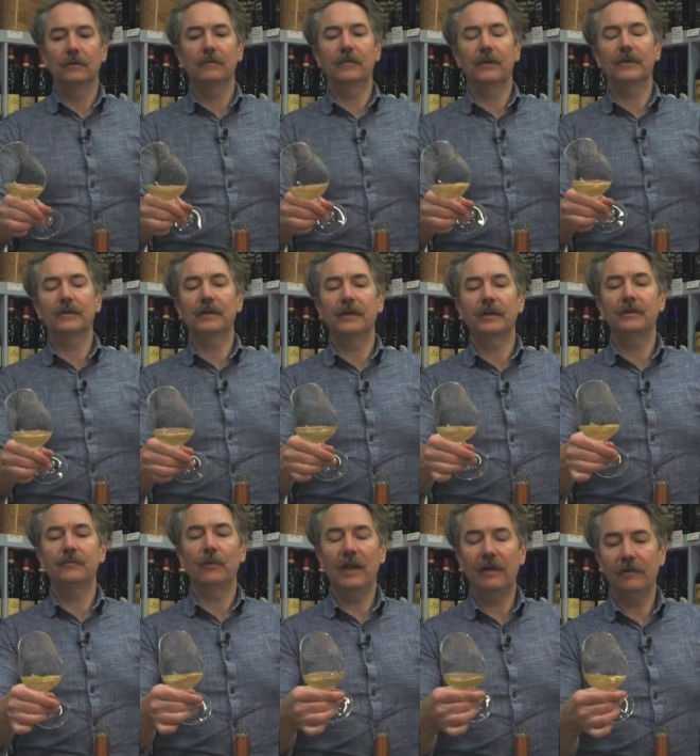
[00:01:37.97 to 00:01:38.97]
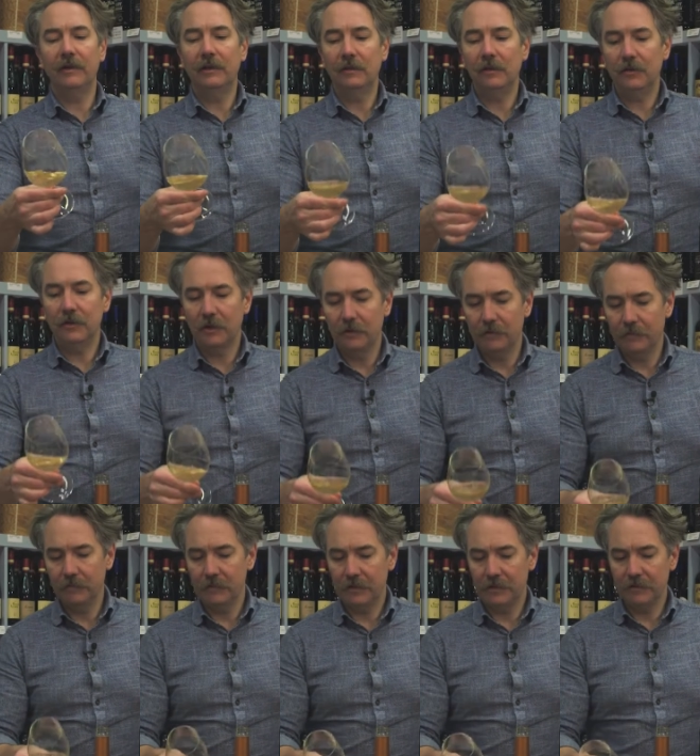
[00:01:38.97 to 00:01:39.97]
First thing is we'll have a little look,
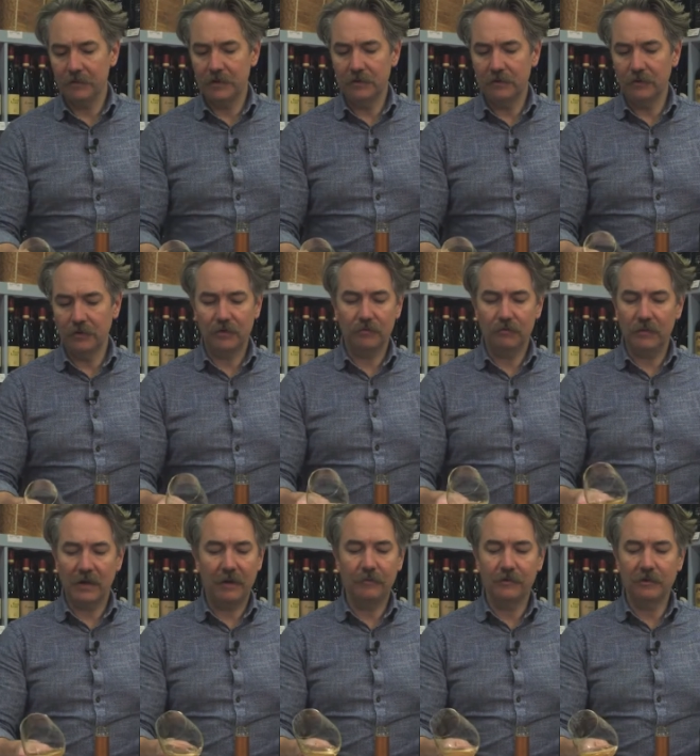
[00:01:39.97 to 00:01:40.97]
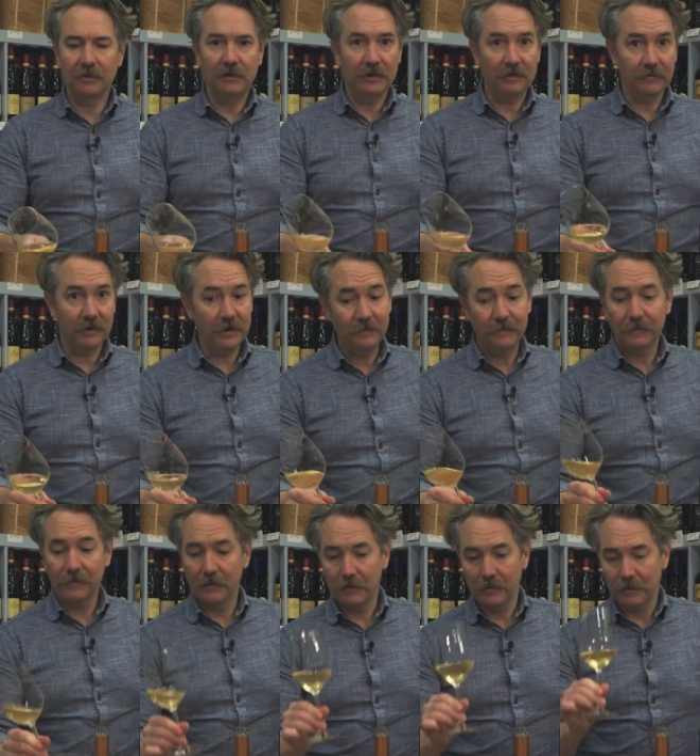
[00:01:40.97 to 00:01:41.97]
and it looks absolutely lovely,
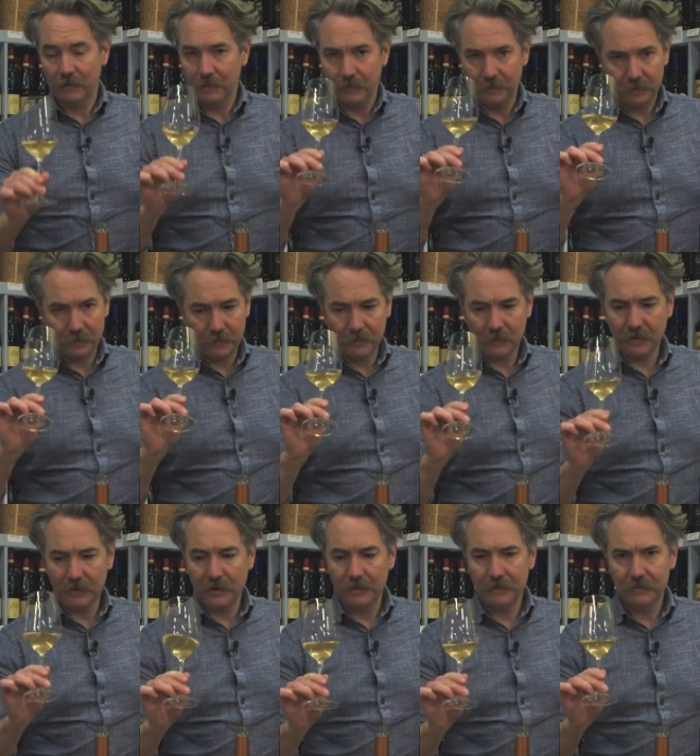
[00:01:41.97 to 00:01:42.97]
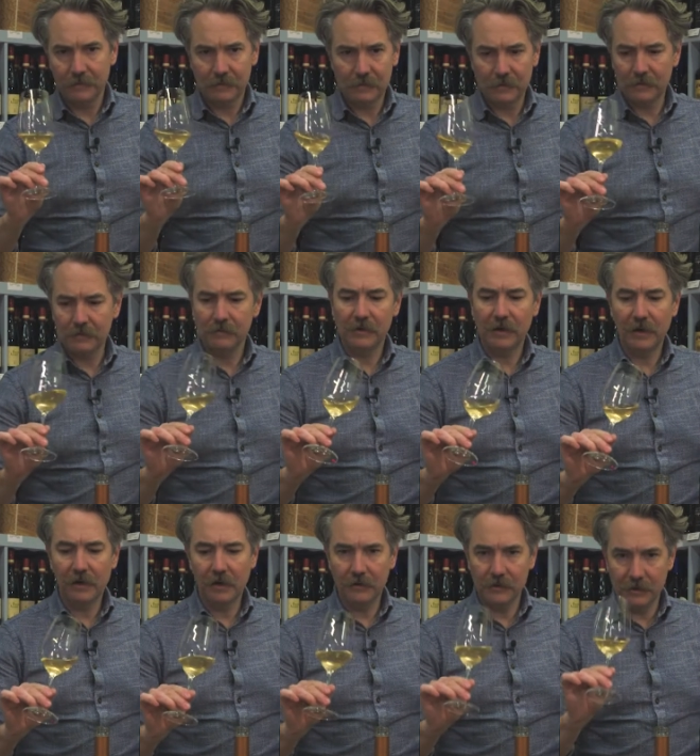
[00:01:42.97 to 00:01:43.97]
and then get
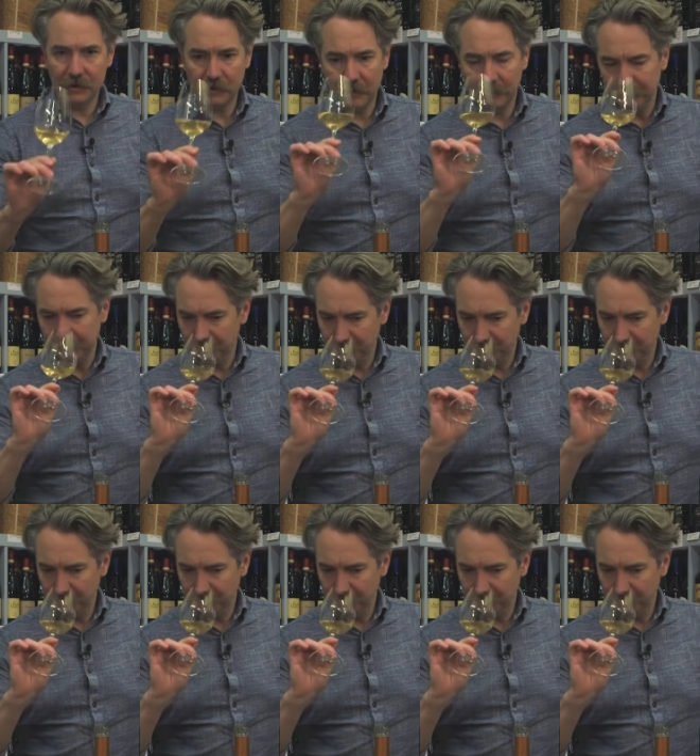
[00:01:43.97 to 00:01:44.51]
your nose into it.